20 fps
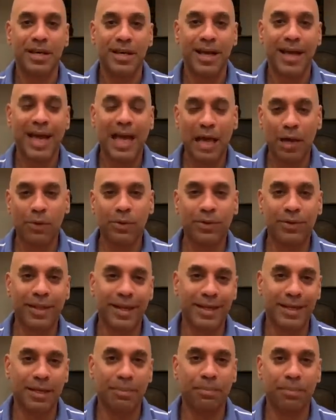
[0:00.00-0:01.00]
how would they
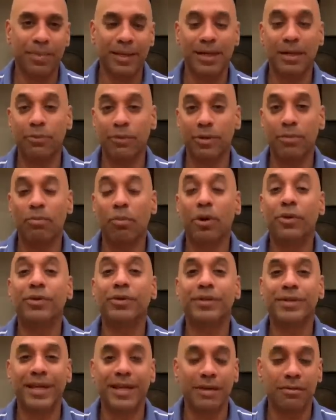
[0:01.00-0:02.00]
compete with modern
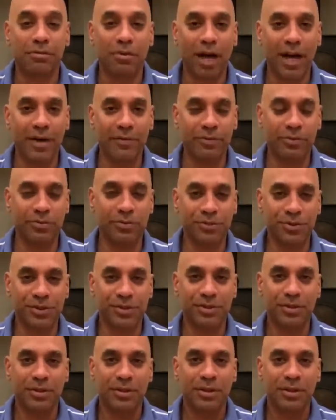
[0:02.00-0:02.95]
day rivals?